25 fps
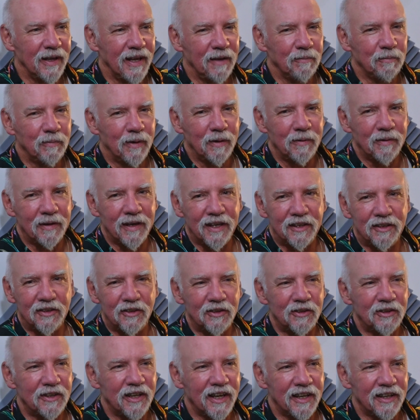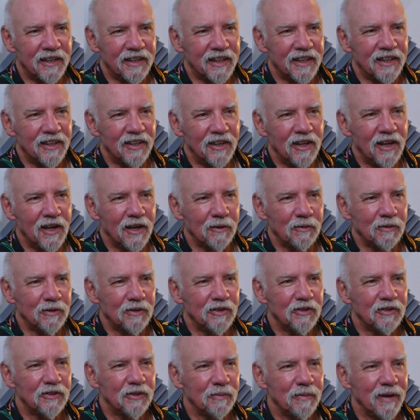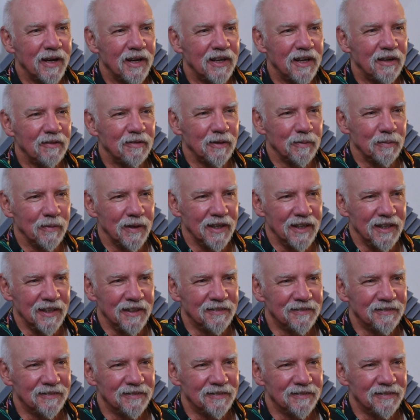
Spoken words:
probably had to learn how to get along with just about everybody.